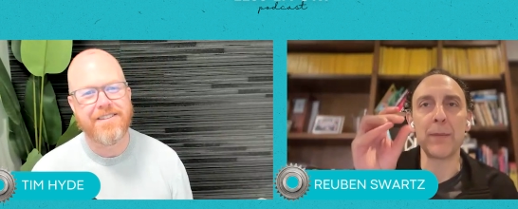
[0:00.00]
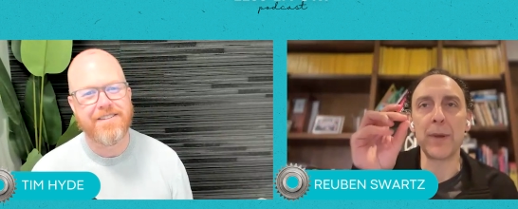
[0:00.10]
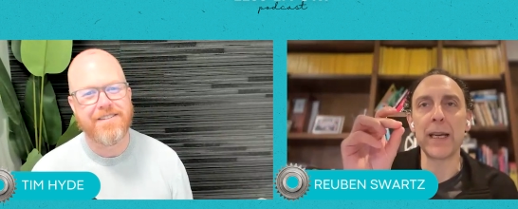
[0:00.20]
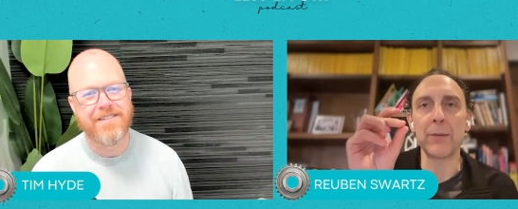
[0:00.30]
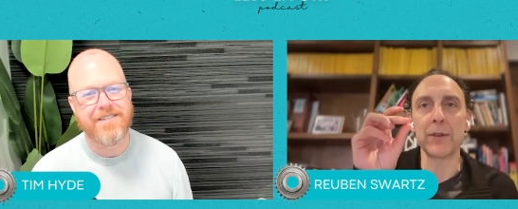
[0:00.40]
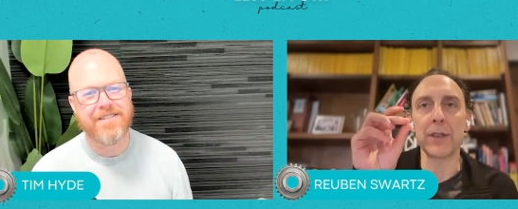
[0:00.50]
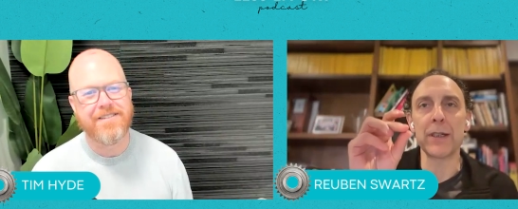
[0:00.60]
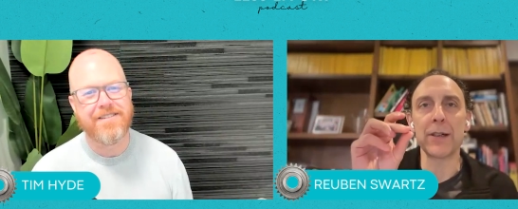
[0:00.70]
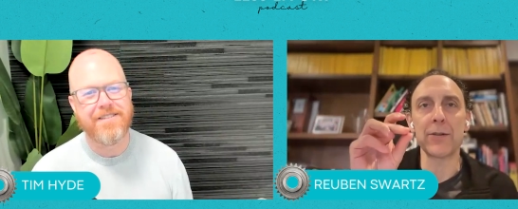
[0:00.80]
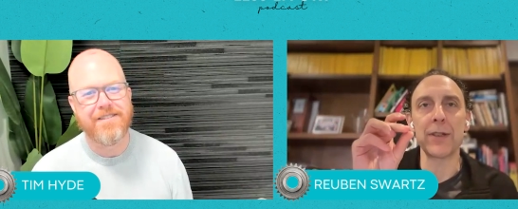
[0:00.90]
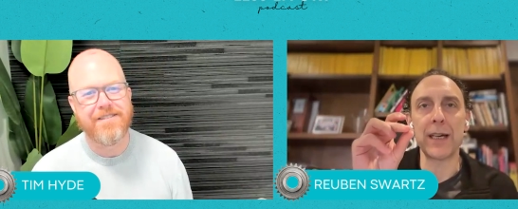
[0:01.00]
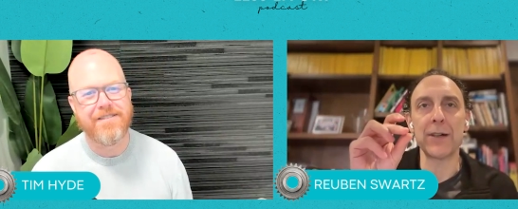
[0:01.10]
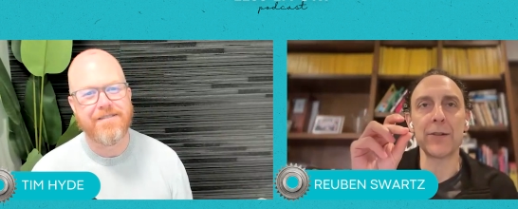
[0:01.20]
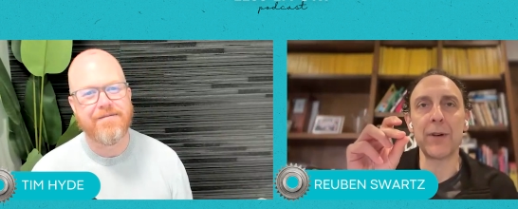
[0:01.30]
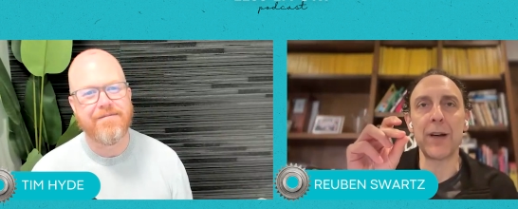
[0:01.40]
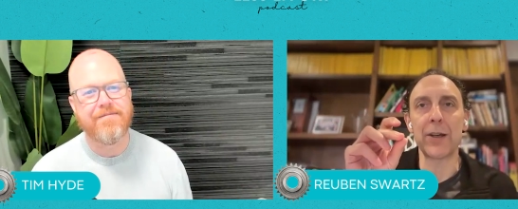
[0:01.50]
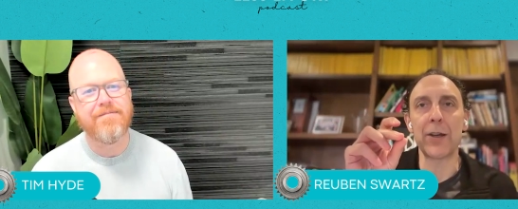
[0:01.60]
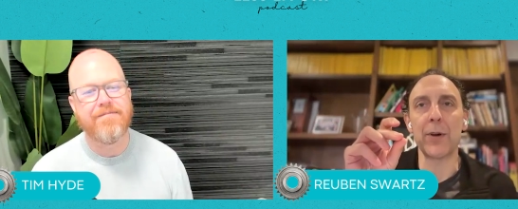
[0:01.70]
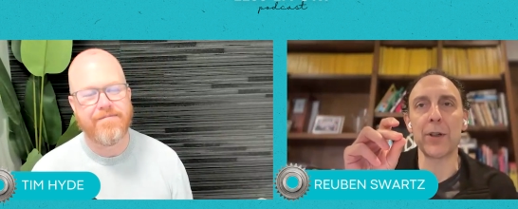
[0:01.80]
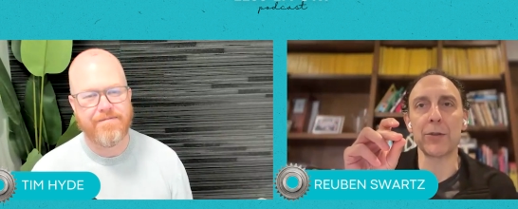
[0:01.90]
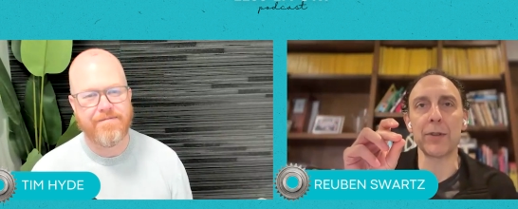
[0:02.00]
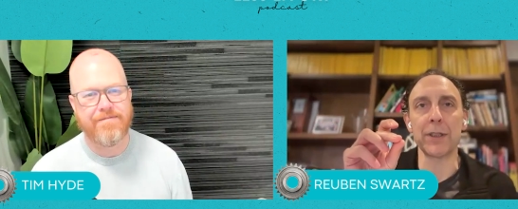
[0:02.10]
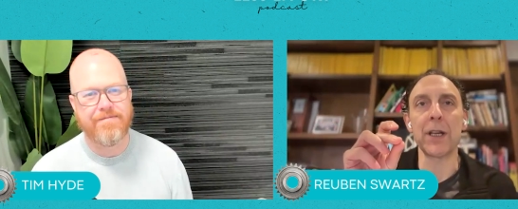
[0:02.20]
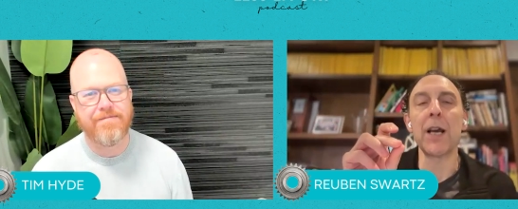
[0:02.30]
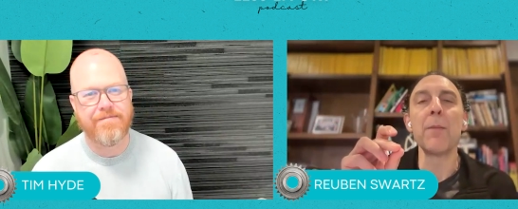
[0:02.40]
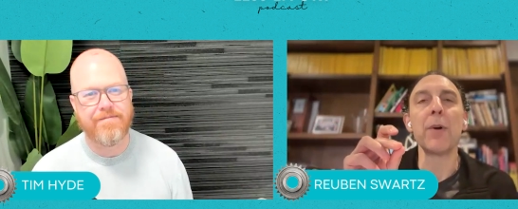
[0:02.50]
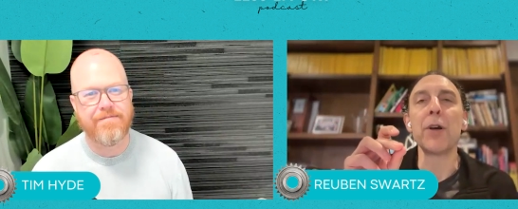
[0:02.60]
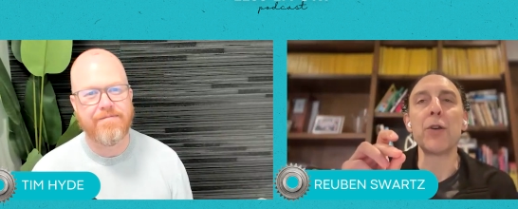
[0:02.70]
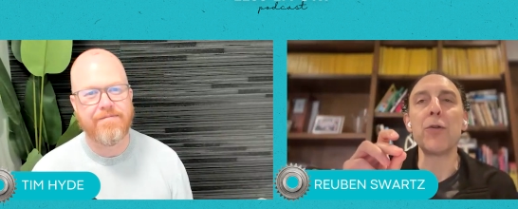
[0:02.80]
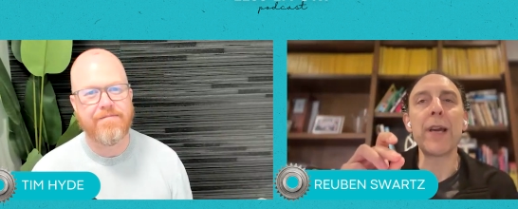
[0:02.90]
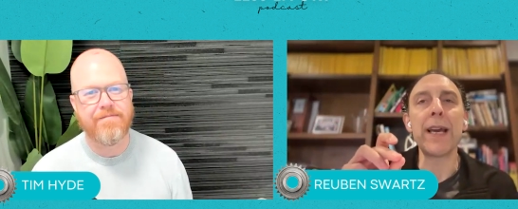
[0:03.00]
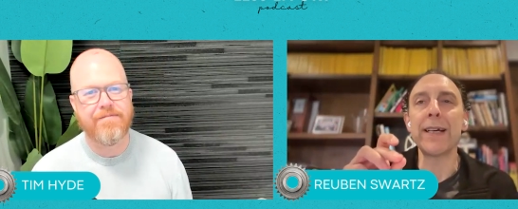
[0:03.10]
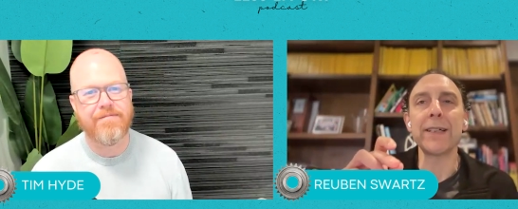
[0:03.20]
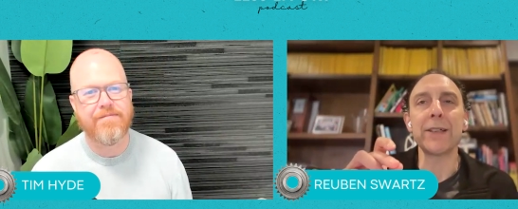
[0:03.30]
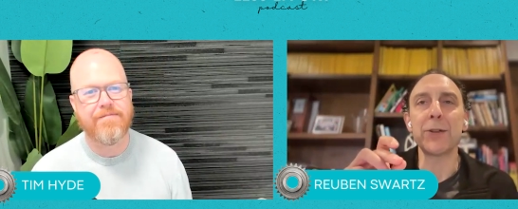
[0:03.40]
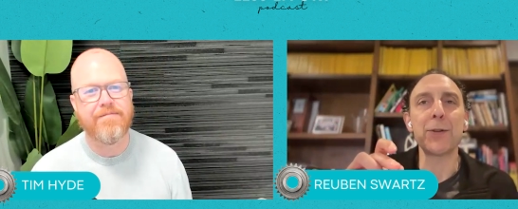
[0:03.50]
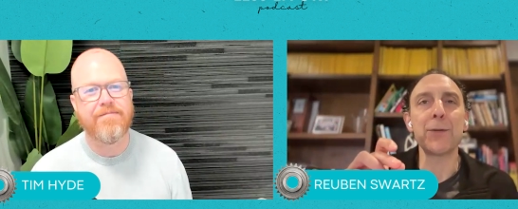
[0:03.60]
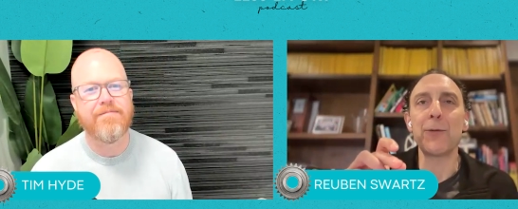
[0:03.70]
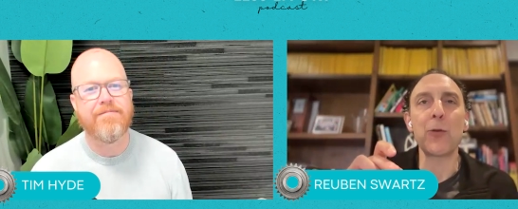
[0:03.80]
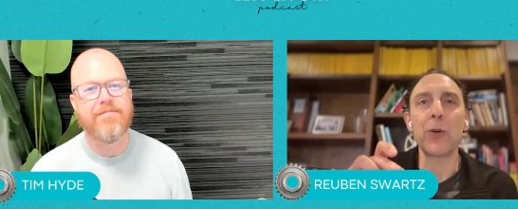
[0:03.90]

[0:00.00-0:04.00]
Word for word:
Speaker 1: by being able to narrow down to acupuncturists but you can't serve